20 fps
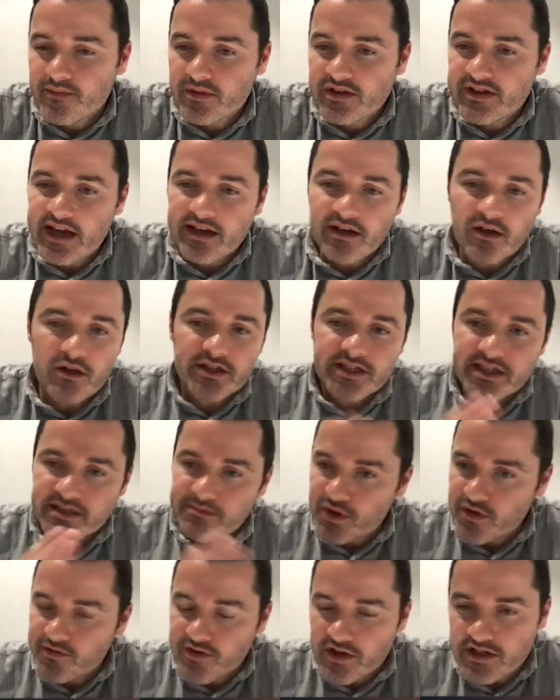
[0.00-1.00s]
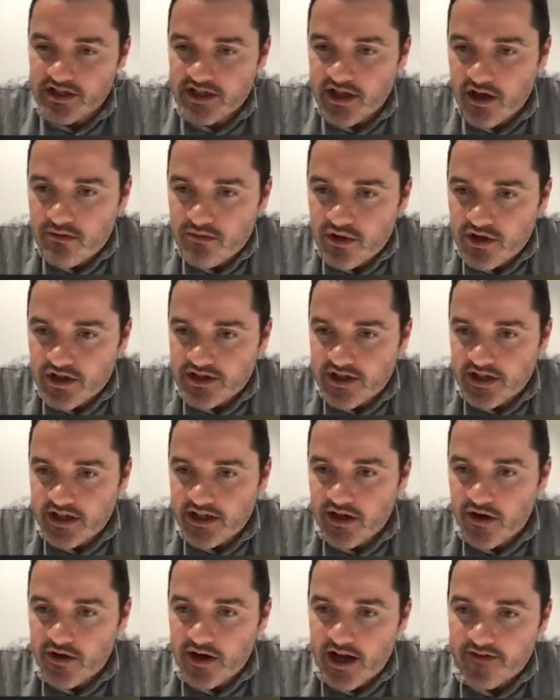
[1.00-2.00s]
technology's moved on so much that you
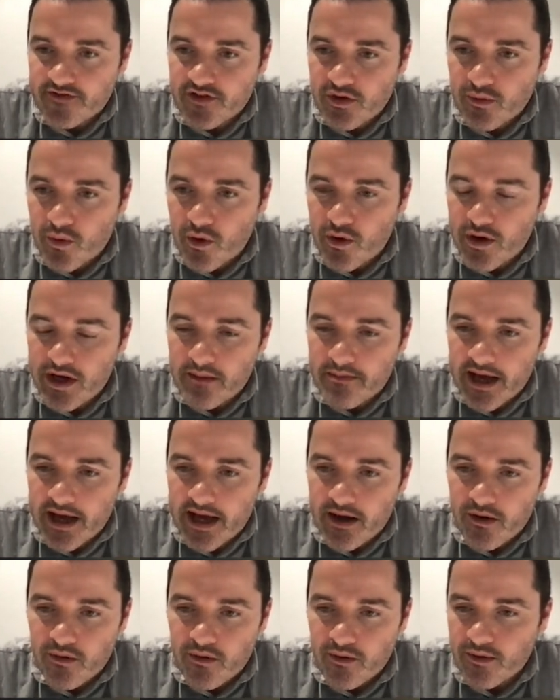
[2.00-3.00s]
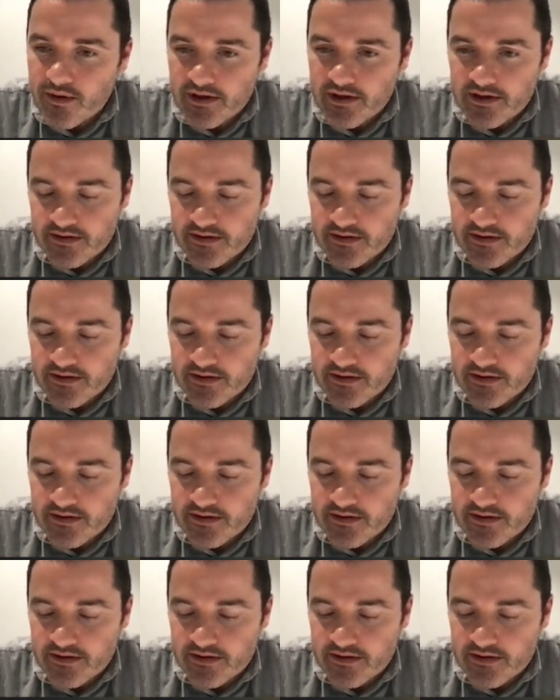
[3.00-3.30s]
don't have to worry about